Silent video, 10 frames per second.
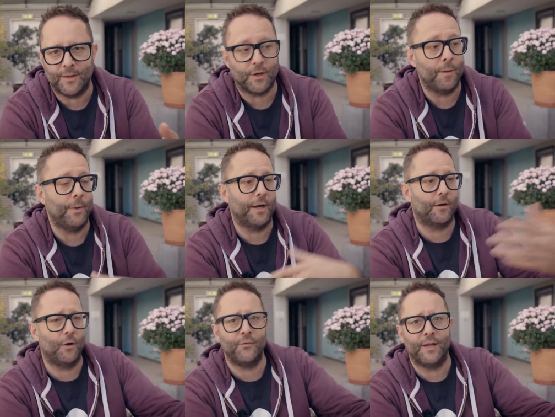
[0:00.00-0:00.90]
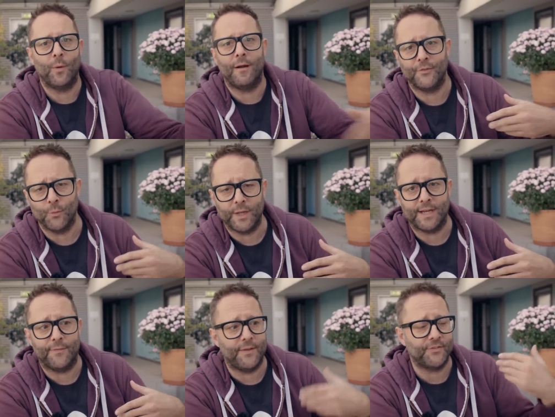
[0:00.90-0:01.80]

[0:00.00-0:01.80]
They'll go and buy clothing, wear it for the weekend,